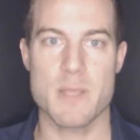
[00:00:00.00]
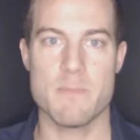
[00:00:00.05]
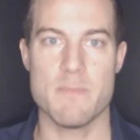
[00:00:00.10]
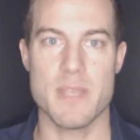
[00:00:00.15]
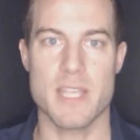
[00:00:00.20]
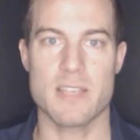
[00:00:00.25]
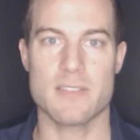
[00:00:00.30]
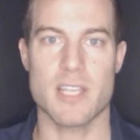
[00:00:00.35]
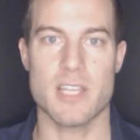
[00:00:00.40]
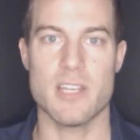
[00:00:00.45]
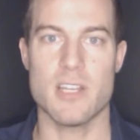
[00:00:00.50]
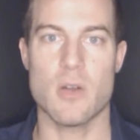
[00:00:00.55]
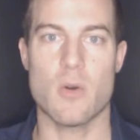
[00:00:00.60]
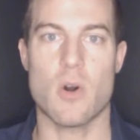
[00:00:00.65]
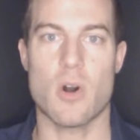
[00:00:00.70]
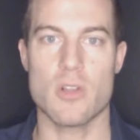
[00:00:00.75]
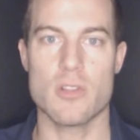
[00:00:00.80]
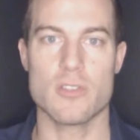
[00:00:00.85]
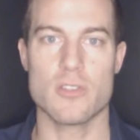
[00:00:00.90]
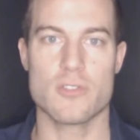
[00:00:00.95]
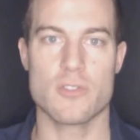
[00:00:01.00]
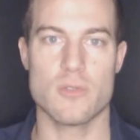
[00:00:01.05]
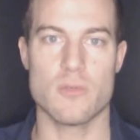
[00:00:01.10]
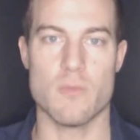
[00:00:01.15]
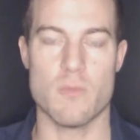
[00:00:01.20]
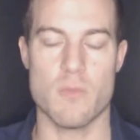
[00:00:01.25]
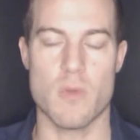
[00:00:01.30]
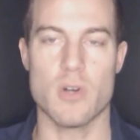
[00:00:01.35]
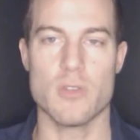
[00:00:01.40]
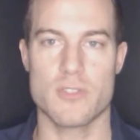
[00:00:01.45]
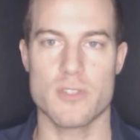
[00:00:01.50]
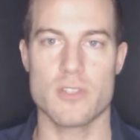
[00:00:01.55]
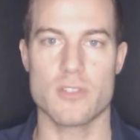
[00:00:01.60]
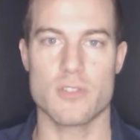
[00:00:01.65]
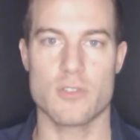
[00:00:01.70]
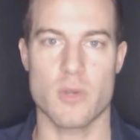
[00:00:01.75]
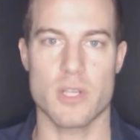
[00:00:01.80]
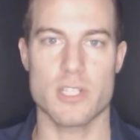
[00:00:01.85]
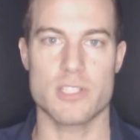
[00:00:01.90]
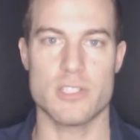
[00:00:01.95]
Because I know most of
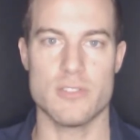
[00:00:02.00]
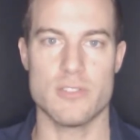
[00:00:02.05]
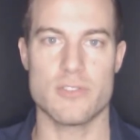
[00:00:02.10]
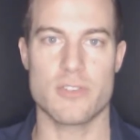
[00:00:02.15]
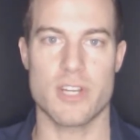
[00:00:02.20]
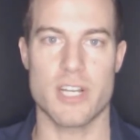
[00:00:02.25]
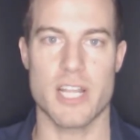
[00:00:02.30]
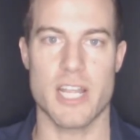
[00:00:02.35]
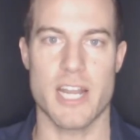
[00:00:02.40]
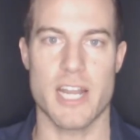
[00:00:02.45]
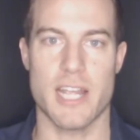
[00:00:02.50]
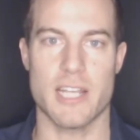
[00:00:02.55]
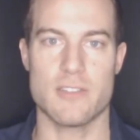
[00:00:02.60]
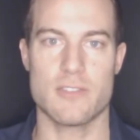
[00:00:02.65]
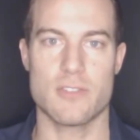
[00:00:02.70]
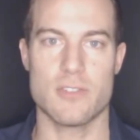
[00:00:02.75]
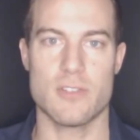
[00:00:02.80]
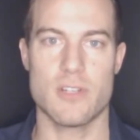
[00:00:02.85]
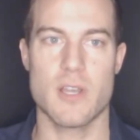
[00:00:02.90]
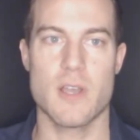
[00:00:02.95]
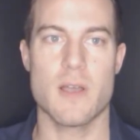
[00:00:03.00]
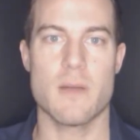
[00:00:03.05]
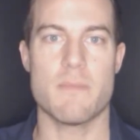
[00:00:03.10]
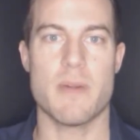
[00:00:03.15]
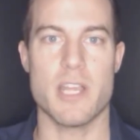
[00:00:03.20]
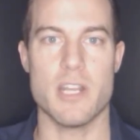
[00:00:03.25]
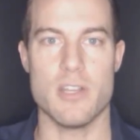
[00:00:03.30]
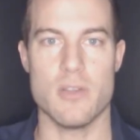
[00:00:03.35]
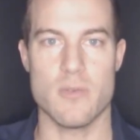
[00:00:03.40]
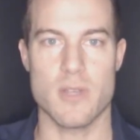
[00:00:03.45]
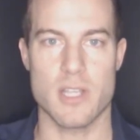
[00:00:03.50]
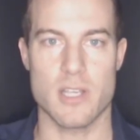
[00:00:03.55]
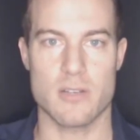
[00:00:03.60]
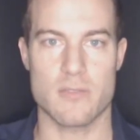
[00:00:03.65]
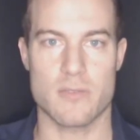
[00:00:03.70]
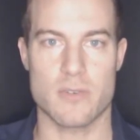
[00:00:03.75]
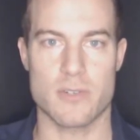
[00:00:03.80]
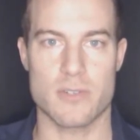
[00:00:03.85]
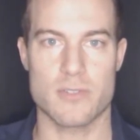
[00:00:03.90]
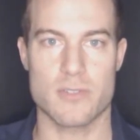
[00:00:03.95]
those questions are going to get answered by doing
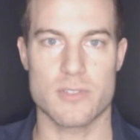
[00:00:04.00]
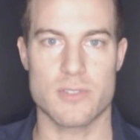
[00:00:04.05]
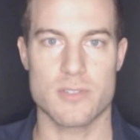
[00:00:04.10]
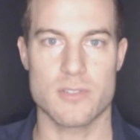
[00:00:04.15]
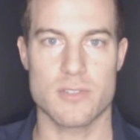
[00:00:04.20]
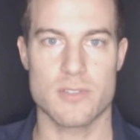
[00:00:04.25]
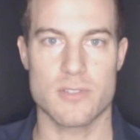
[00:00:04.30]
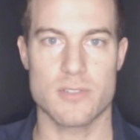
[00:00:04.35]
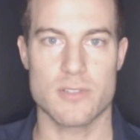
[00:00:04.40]
it first.